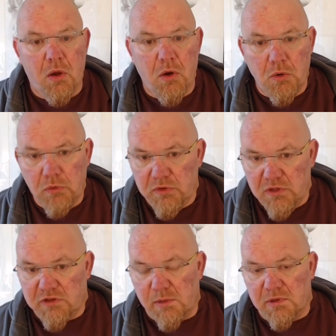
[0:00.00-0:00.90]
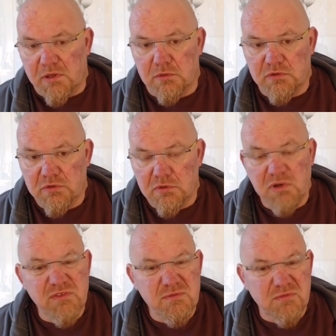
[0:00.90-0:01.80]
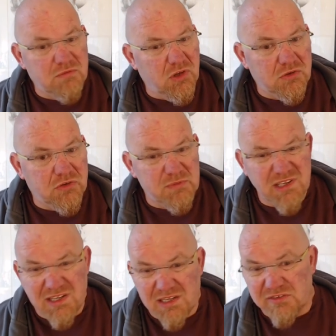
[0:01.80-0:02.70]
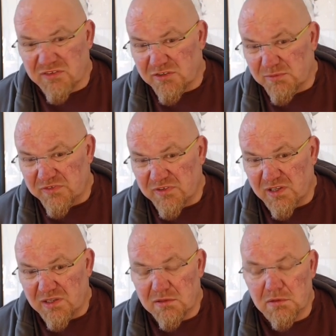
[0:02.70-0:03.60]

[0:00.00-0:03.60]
All these chemicals, or even long-term medications to be fair,